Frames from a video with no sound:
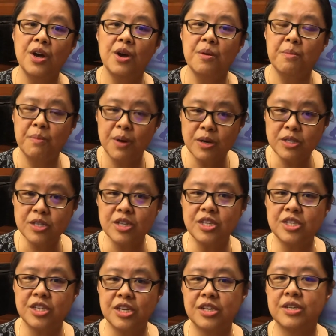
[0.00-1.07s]
Most
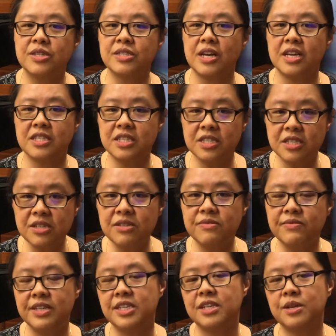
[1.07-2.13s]
concertos are still
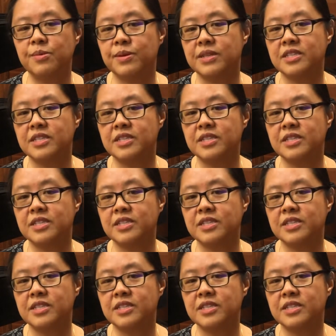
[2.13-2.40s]
written with